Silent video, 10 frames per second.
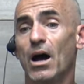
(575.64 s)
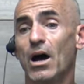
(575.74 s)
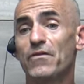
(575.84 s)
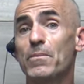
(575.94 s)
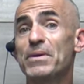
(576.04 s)

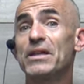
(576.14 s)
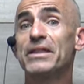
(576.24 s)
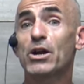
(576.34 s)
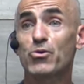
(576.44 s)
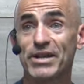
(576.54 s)
from being
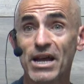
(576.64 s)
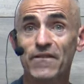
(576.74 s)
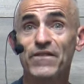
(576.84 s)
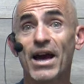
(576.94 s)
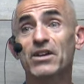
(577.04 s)
degraded
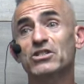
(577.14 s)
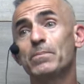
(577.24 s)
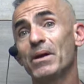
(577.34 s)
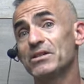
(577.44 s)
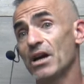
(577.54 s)
faster
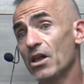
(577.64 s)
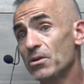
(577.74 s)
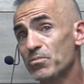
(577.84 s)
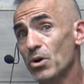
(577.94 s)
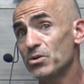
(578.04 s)
by this other
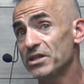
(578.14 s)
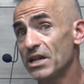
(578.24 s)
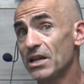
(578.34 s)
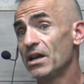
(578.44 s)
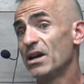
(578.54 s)

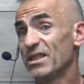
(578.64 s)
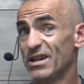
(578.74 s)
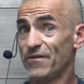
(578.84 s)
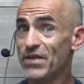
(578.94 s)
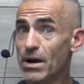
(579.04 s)
protein, the
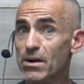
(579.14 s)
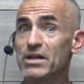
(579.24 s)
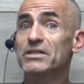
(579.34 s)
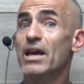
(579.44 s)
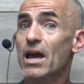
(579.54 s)

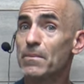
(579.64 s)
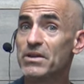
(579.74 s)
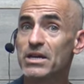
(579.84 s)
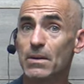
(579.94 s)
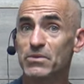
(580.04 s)
nefarious
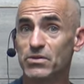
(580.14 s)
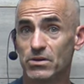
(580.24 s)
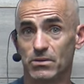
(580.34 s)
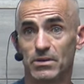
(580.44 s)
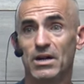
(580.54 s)

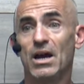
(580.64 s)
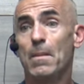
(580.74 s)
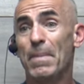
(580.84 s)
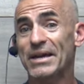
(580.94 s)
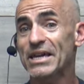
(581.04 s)
MDM2.
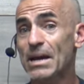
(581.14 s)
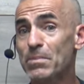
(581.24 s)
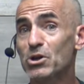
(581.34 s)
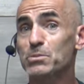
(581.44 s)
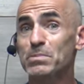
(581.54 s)
By
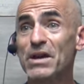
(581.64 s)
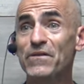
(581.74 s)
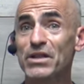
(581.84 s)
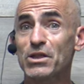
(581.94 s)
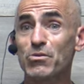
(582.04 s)
keeping those
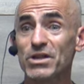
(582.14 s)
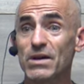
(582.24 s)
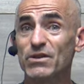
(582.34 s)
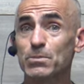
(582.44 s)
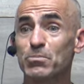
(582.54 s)
p53
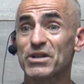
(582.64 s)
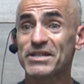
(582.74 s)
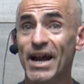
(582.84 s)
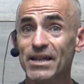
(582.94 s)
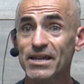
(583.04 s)
levels
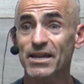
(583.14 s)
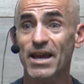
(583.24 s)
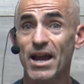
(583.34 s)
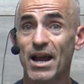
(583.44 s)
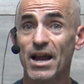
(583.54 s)
protected
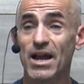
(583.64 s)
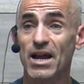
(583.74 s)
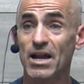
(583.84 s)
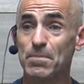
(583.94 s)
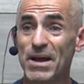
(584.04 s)

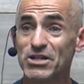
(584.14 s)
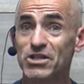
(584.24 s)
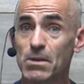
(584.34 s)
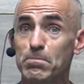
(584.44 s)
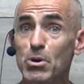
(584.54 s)
and
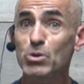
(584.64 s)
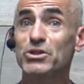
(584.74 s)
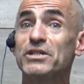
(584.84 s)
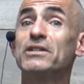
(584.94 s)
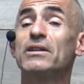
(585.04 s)
basically
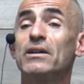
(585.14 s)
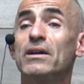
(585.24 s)
boosted,